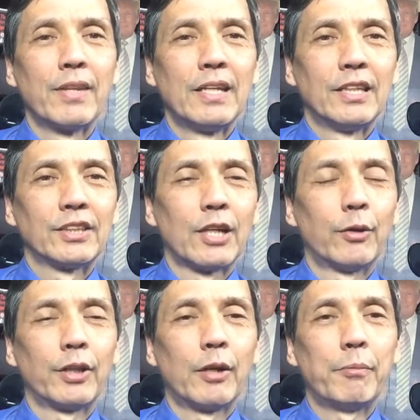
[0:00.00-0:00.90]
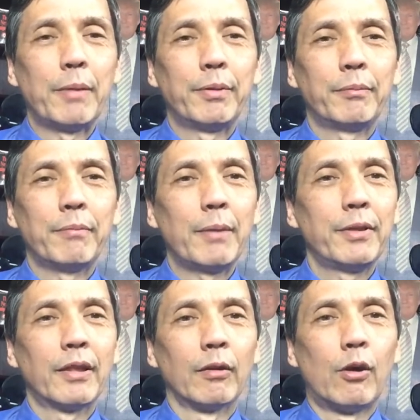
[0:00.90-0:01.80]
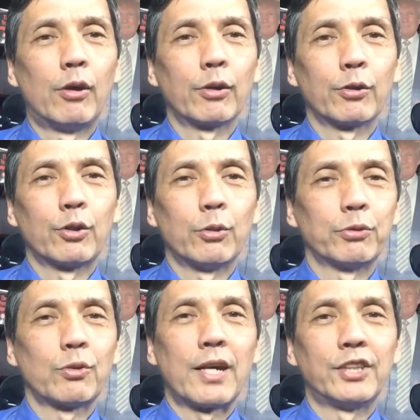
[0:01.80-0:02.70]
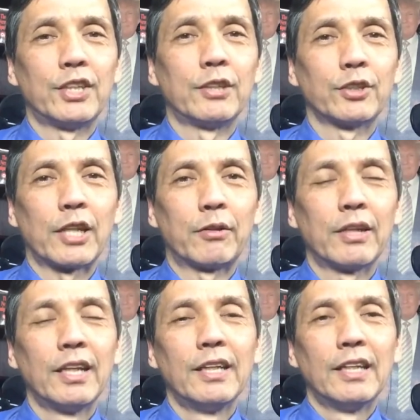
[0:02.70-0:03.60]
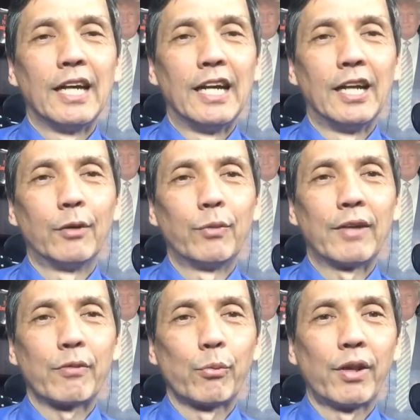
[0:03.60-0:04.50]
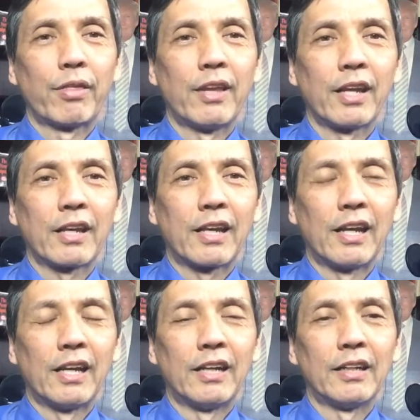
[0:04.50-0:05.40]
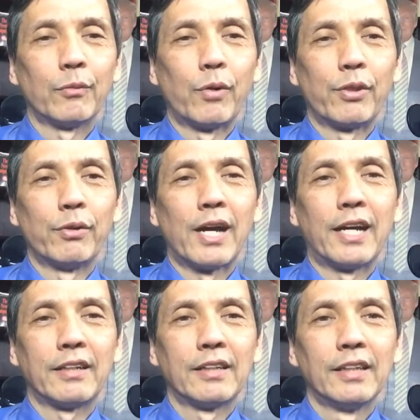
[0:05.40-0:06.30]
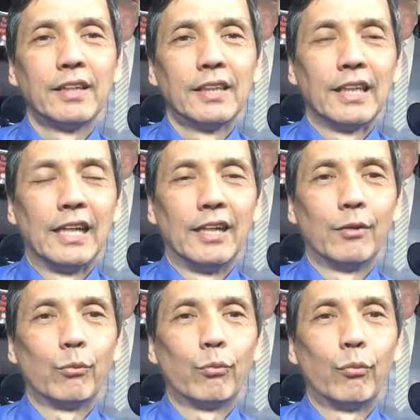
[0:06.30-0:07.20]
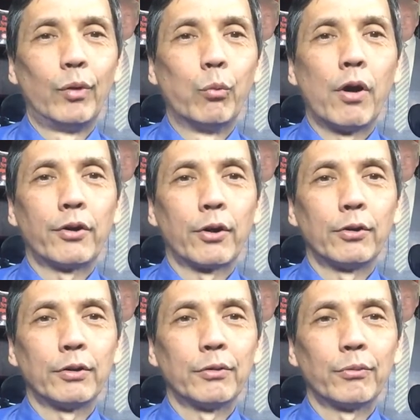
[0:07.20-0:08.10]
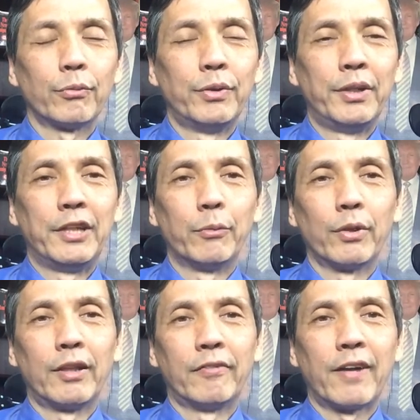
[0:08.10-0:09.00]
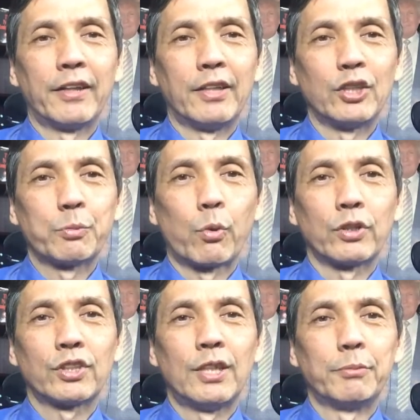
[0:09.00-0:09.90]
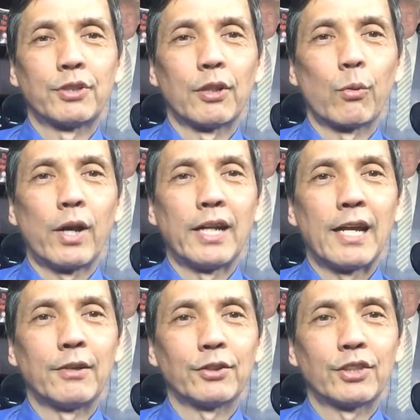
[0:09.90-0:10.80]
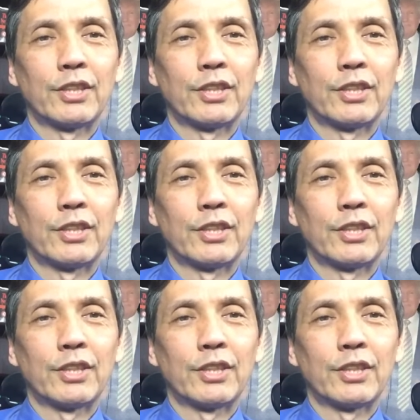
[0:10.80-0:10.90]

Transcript: So maybe the longer term strategy here is that we have to rethink whether or not we need to really invite these sports teams to the White House